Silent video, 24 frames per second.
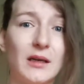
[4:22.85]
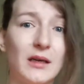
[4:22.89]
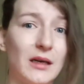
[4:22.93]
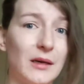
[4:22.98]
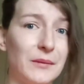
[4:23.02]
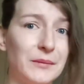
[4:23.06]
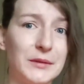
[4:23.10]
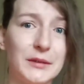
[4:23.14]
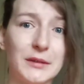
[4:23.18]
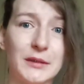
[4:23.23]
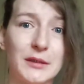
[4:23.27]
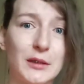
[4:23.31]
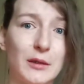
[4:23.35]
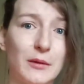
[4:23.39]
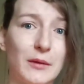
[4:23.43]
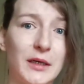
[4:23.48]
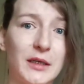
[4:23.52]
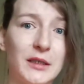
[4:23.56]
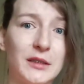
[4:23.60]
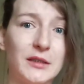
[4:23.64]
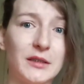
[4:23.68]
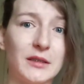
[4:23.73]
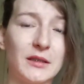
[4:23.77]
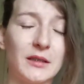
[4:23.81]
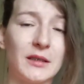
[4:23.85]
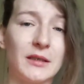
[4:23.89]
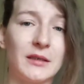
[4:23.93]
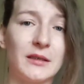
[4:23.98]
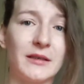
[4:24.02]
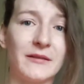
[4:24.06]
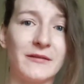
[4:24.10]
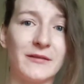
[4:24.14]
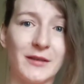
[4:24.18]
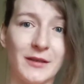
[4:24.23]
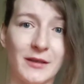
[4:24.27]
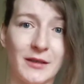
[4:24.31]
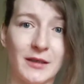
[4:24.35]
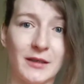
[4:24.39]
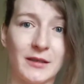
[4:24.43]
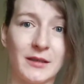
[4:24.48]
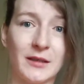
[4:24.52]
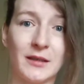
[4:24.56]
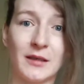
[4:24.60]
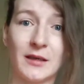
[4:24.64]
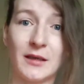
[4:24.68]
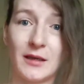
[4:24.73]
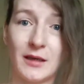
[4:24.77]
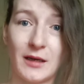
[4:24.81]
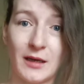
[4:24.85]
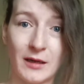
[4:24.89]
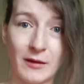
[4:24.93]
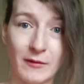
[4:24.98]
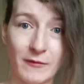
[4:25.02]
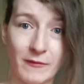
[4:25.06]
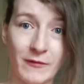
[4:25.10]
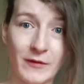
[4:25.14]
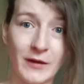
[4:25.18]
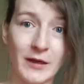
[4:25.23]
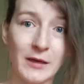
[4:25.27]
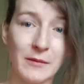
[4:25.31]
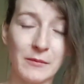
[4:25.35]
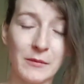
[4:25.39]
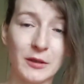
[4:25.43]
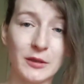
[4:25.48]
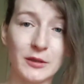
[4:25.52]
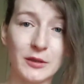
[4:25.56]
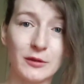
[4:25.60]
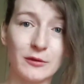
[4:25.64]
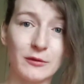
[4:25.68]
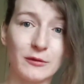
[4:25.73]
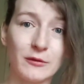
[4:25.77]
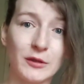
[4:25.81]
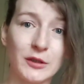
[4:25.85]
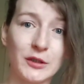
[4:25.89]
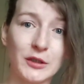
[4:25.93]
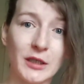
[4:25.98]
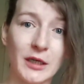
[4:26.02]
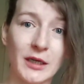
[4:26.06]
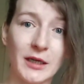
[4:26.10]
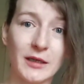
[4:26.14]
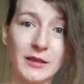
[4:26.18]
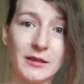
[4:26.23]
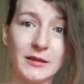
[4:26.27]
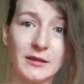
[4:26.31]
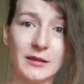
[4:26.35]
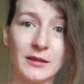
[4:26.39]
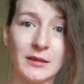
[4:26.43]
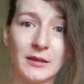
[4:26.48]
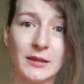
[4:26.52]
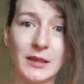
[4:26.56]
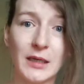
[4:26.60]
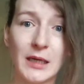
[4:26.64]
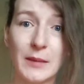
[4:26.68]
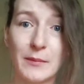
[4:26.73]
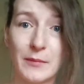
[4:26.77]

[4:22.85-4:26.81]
I'm just questioning everything, and I very much so reject the